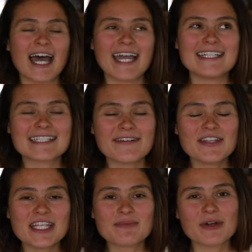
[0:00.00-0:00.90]
I
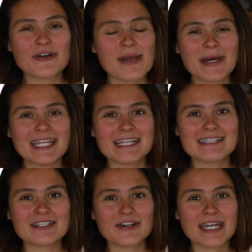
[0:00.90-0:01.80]
discovered this program on
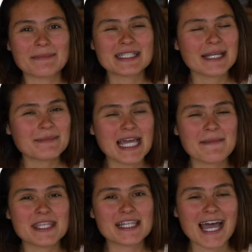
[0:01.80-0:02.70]
Instagram
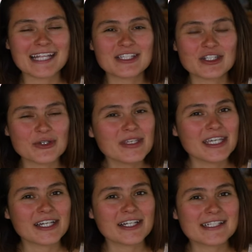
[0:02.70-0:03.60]
sometime in the last 2
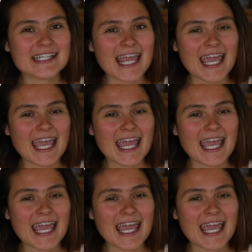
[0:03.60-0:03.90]
years